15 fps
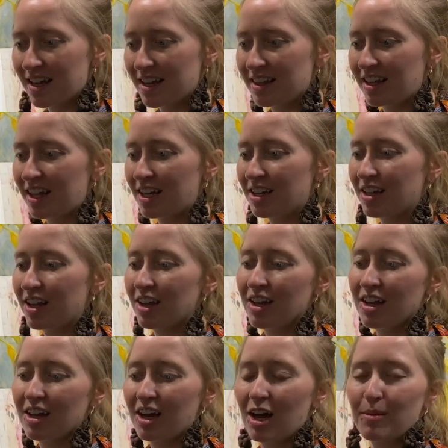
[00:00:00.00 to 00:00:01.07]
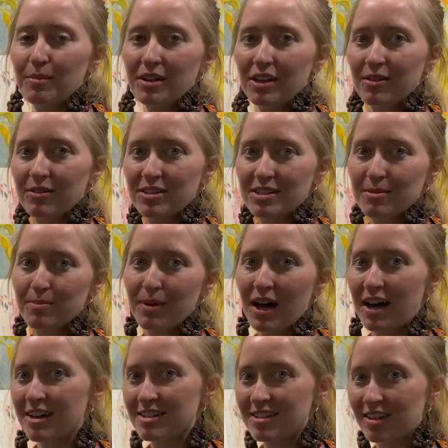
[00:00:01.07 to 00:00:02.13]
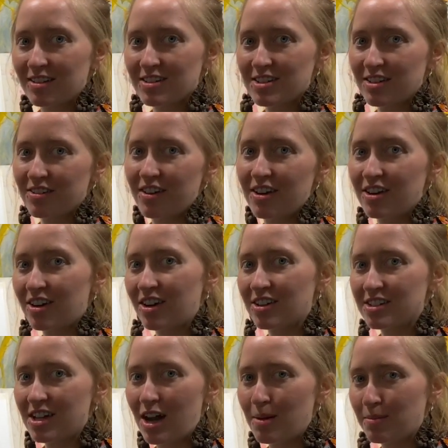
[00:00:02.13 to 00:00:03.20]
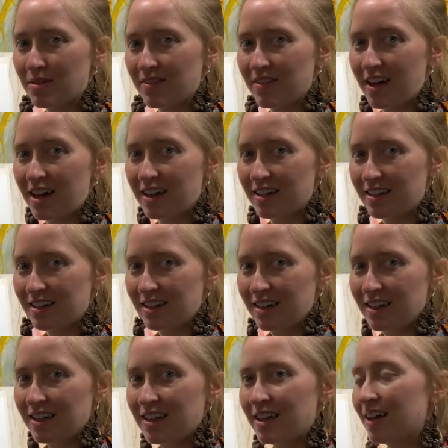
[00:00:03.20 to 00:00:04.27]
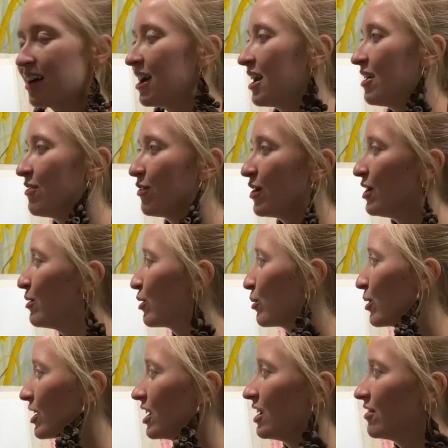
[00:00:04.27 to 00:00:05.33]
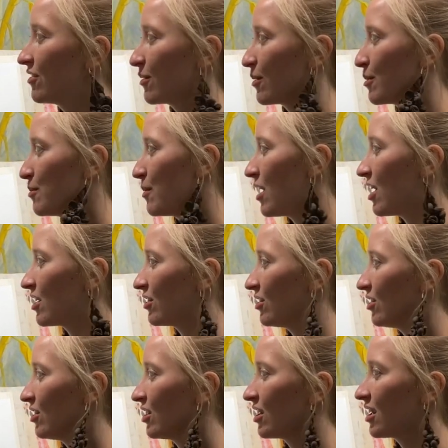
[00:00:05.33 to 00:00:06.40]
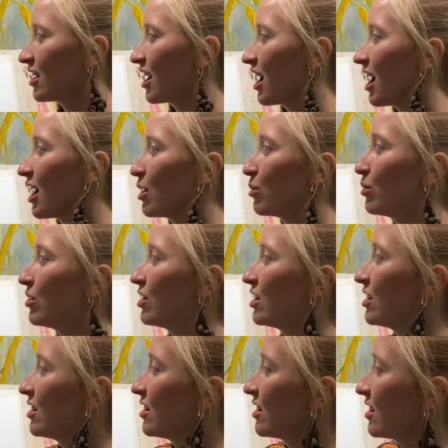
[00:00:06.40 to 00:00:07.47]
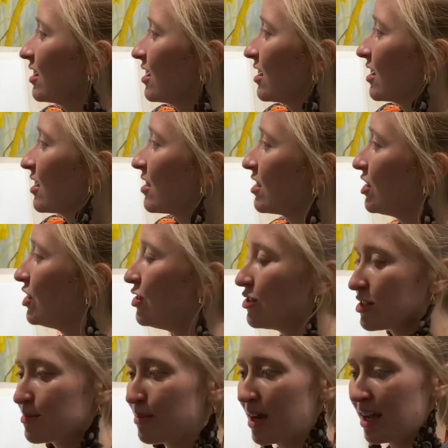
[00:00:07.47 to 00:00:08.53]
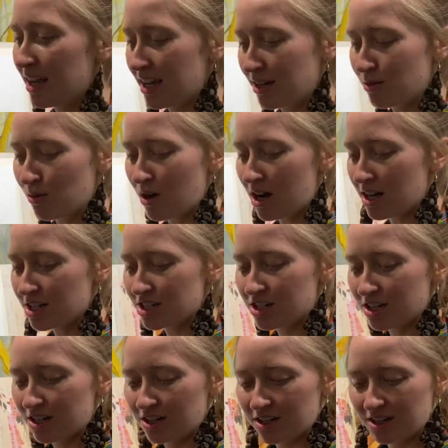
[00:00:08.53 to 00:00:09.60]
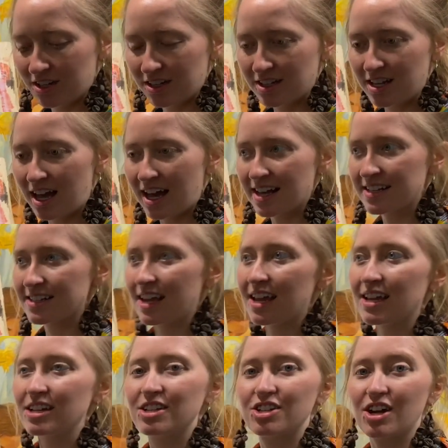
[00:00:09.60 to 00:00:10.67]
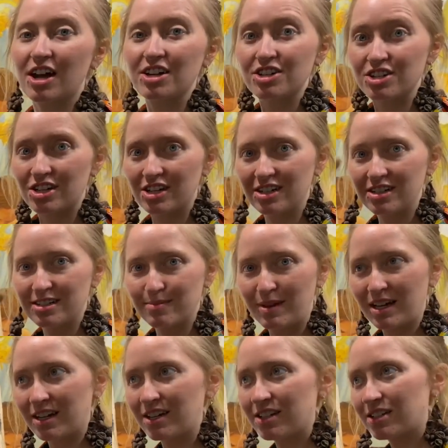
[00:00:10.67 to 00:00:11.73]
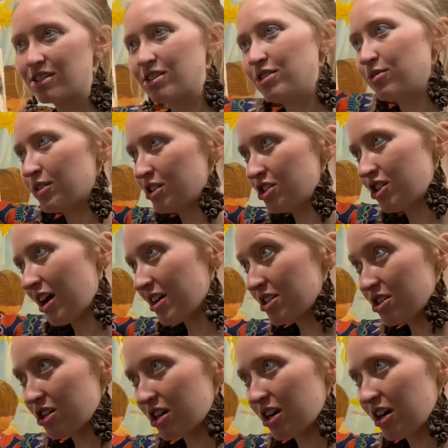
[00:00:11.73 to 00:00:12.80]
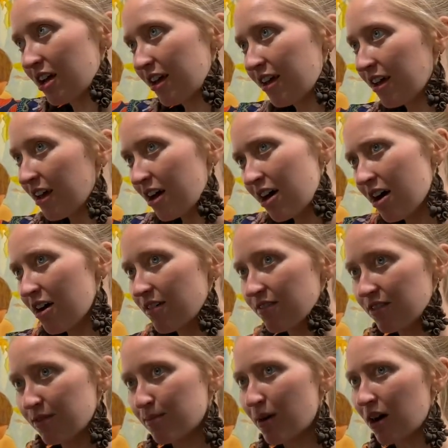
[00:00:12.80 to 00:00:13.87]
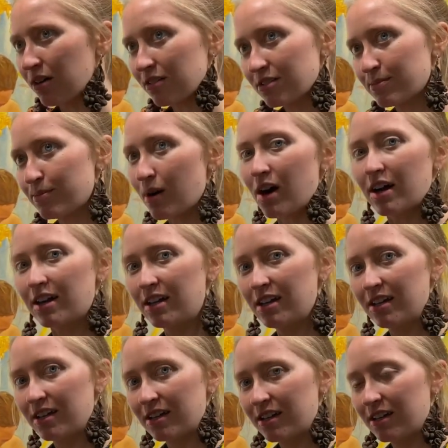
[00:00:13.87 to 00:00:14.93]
and then coming in with some pastels to render on top of that. If we were working from a model, I would use my ink wash as a gesture to do a gesture of the model's body.